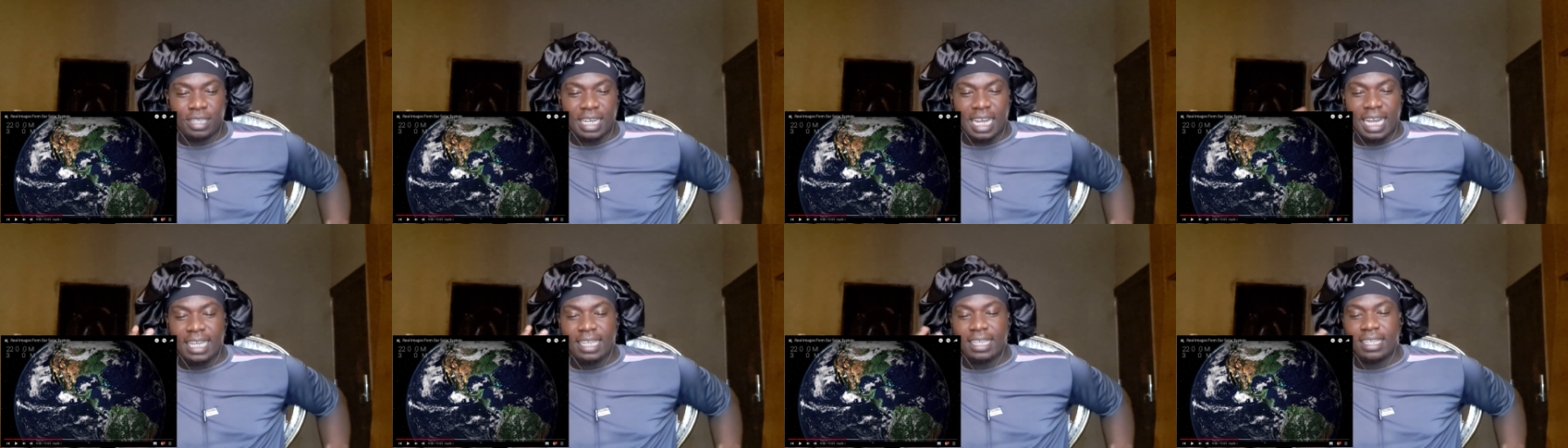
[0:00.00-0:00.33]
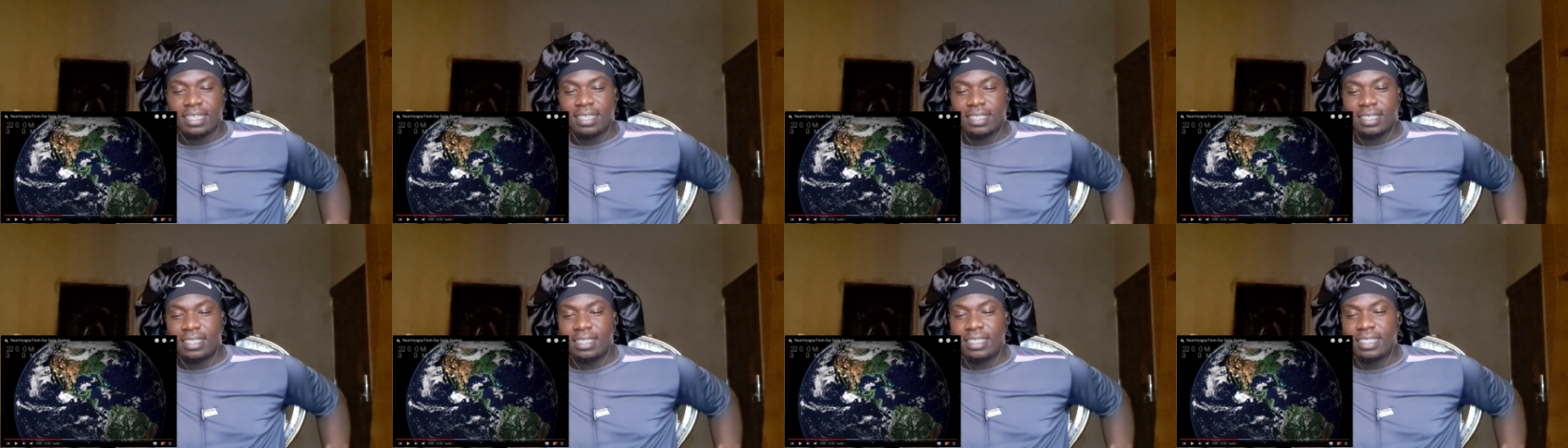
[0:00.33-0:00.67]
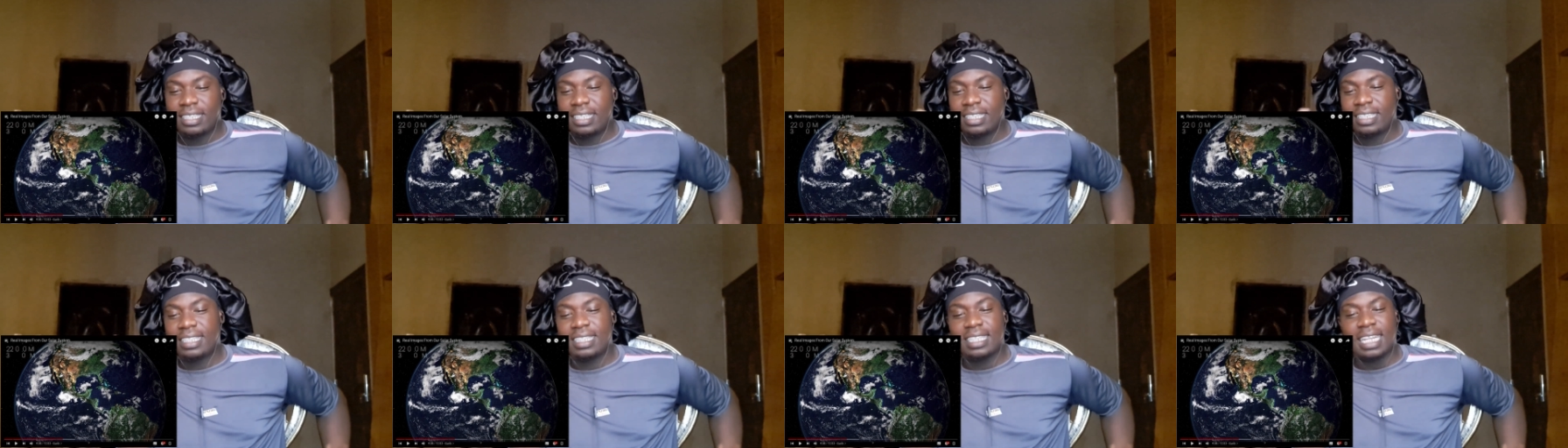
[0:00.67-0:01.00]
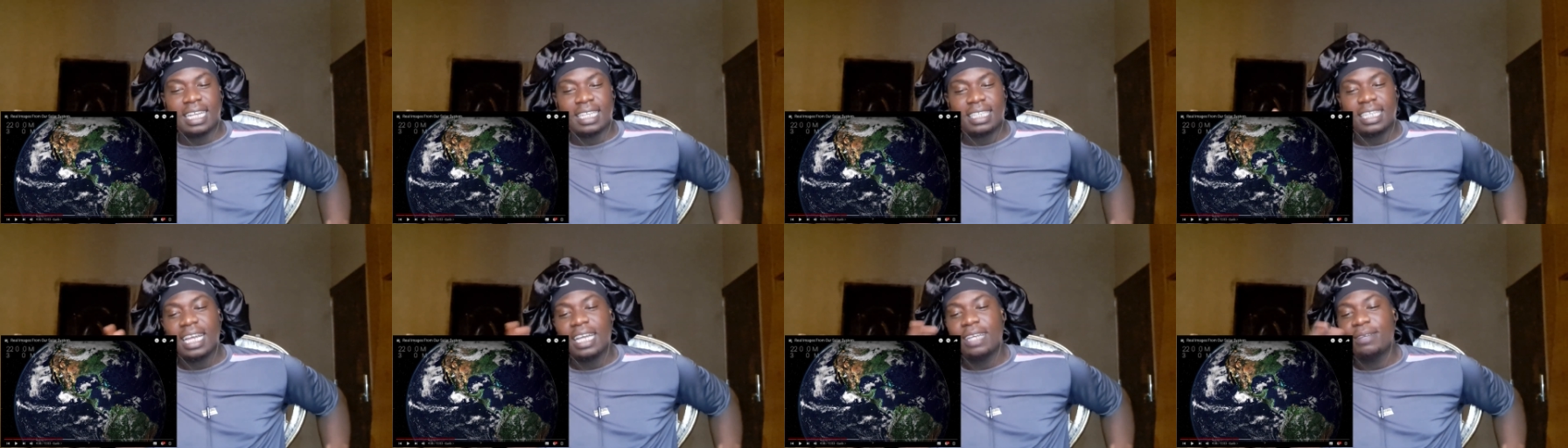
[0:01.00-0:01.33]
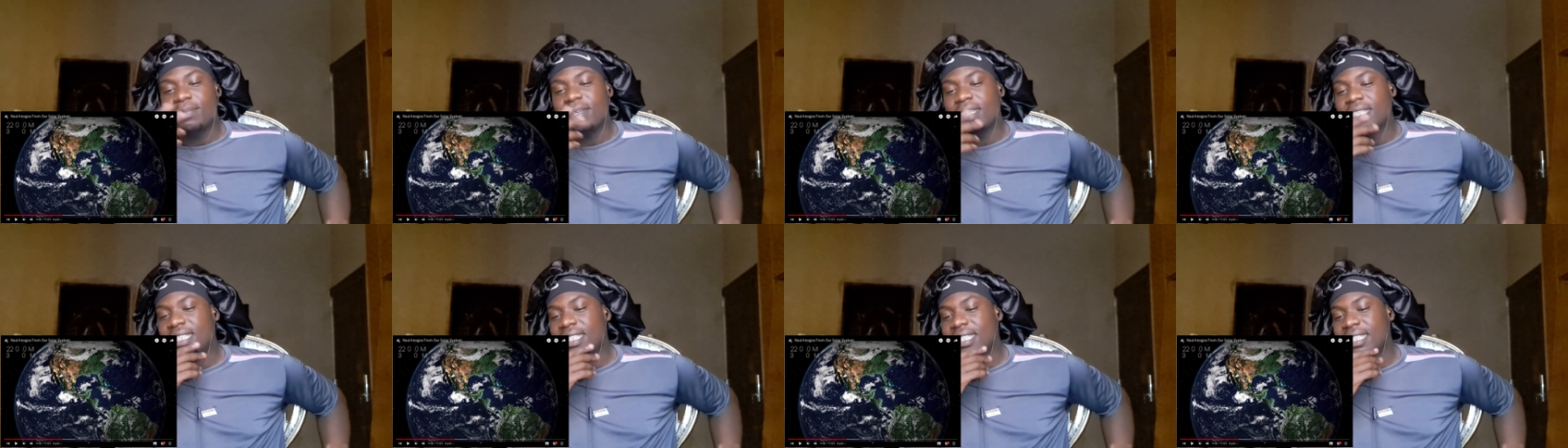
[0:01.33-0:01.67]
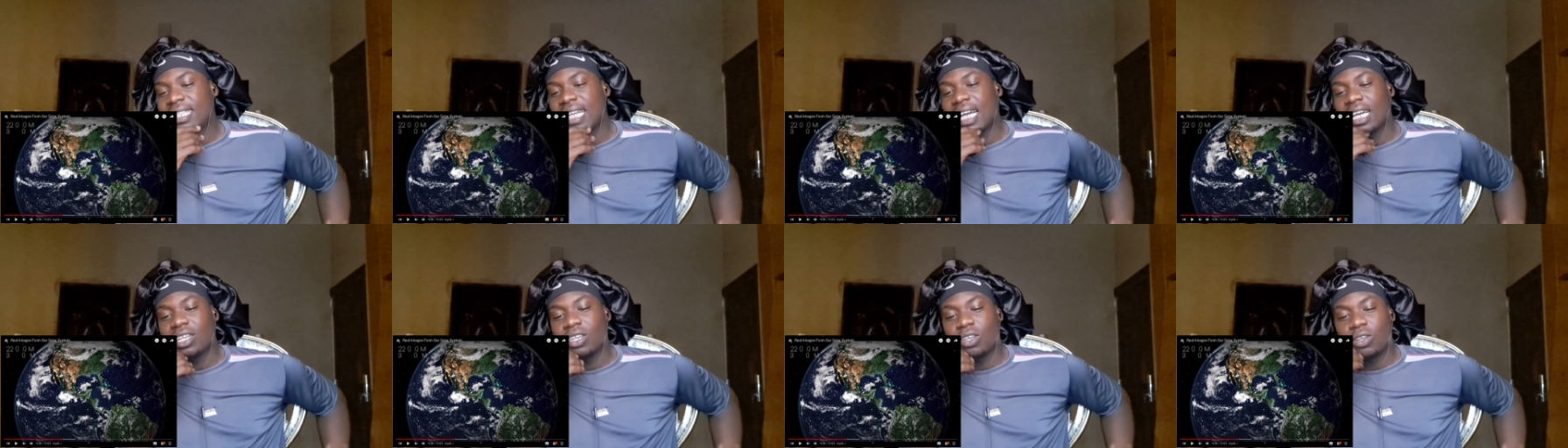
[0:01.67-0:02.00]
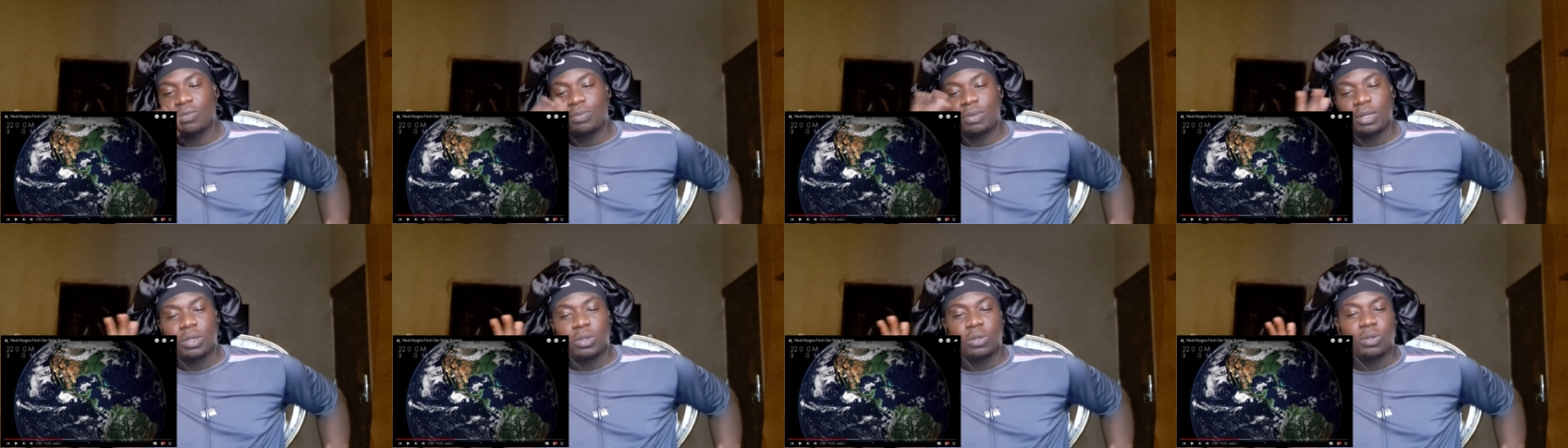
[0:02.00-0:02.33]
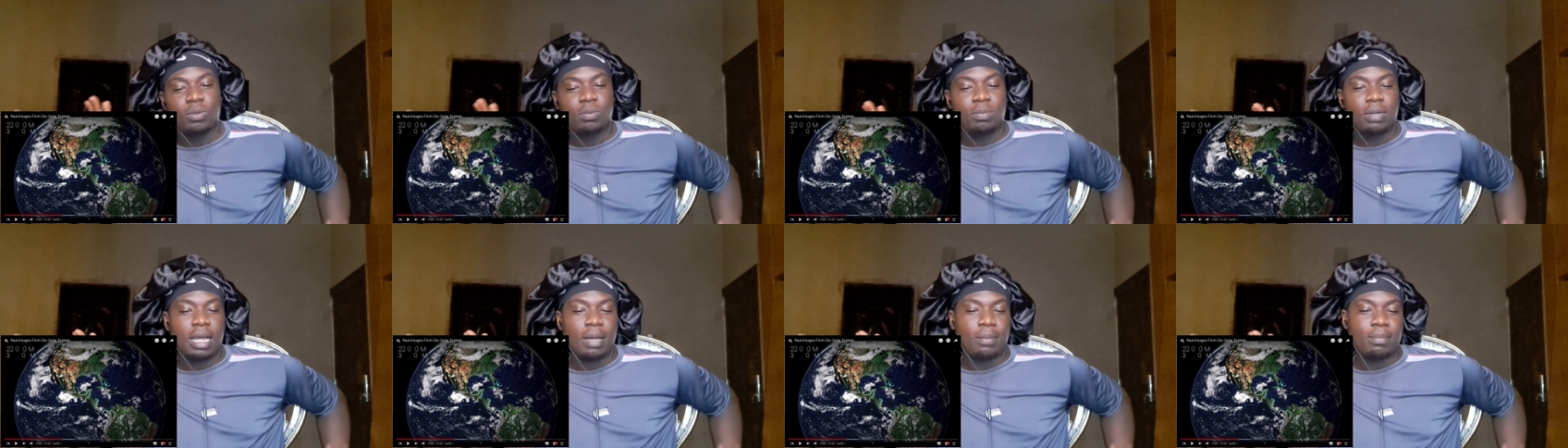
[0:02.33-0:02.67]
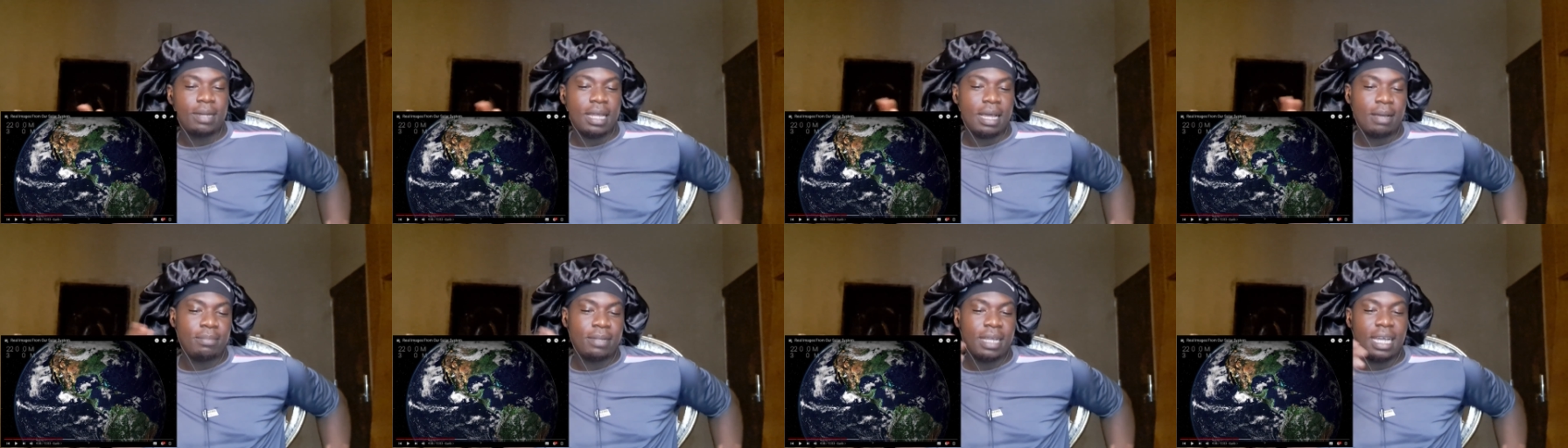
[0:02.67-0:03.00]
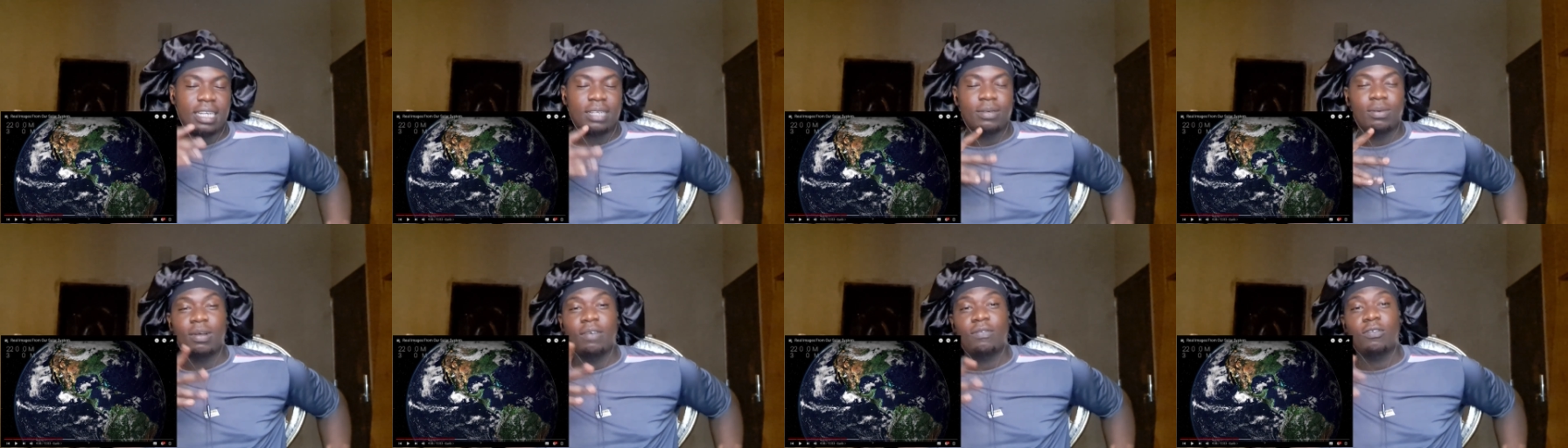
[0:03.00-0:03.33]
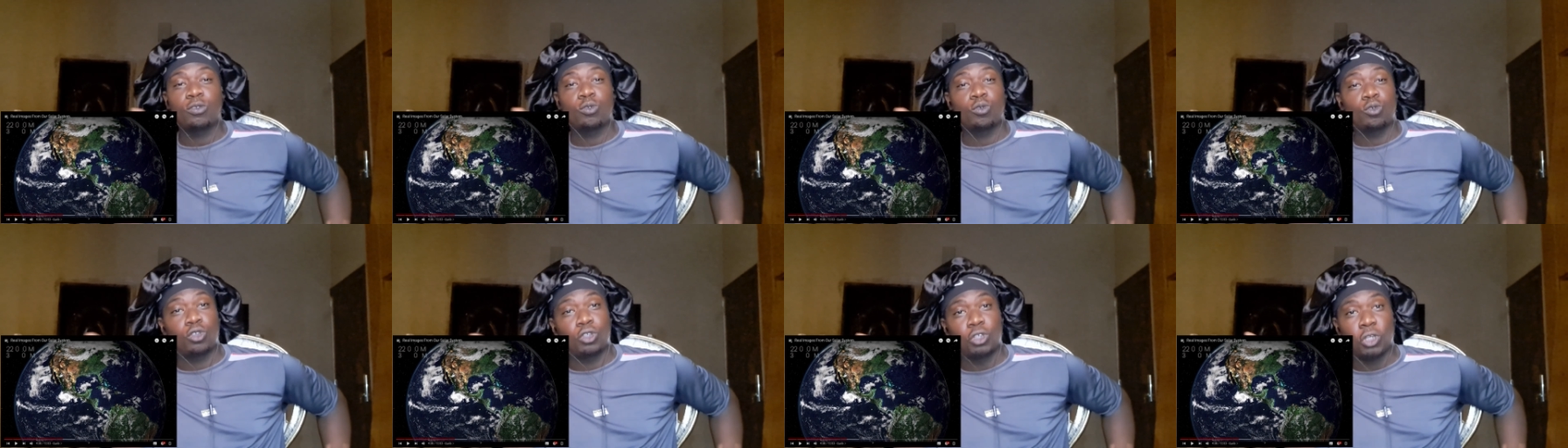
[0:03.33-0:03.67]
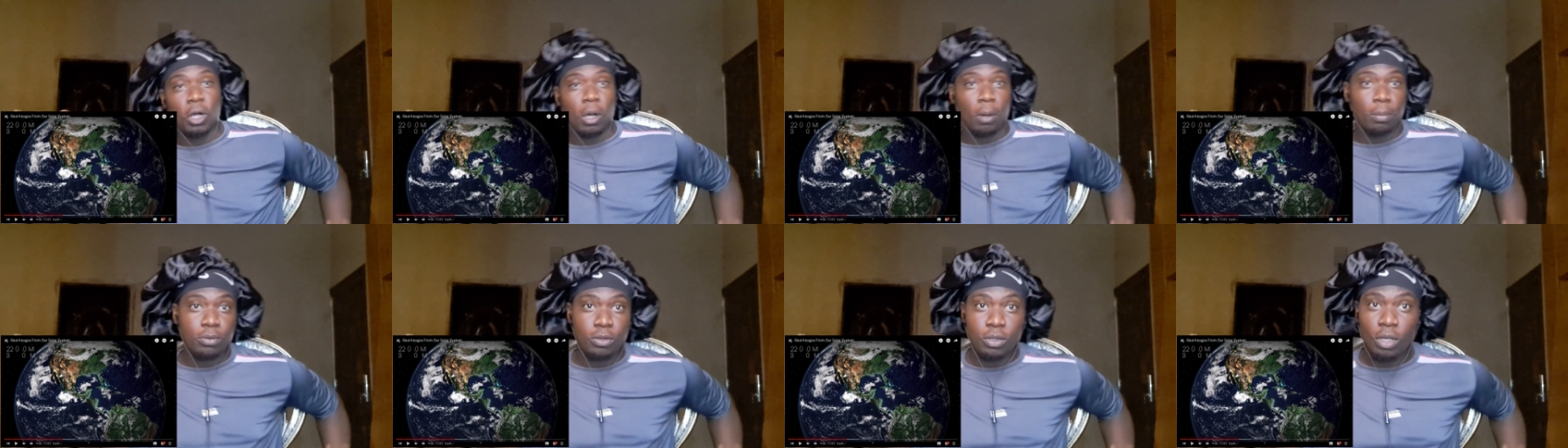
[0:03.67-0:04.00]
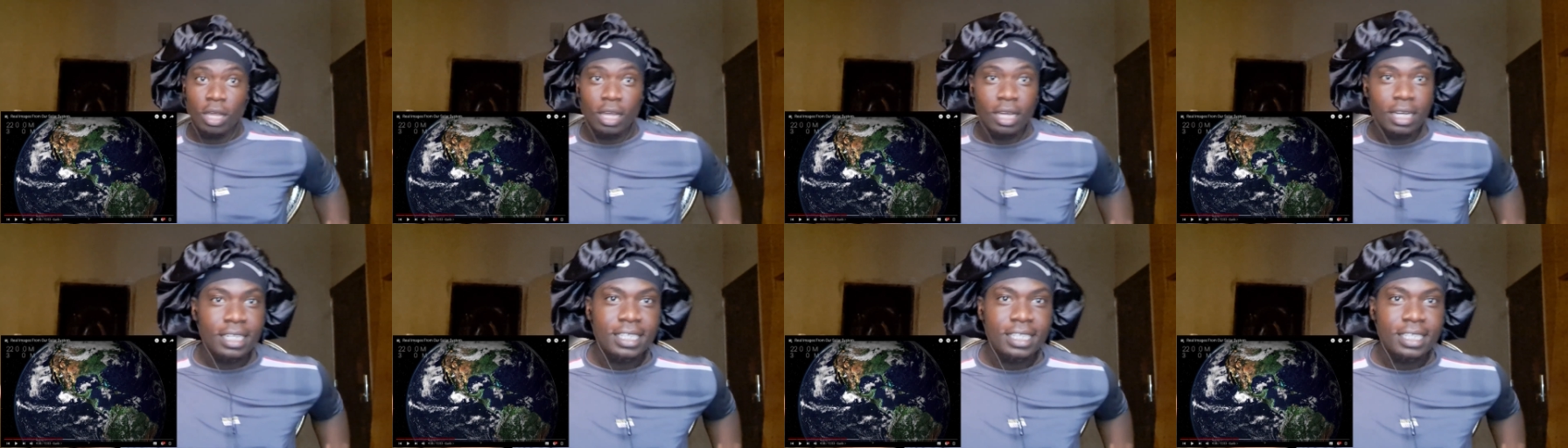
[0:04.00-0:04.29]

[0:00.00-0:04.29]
Like these NASA images, they are not real, blah blah blah, they were photoshopped.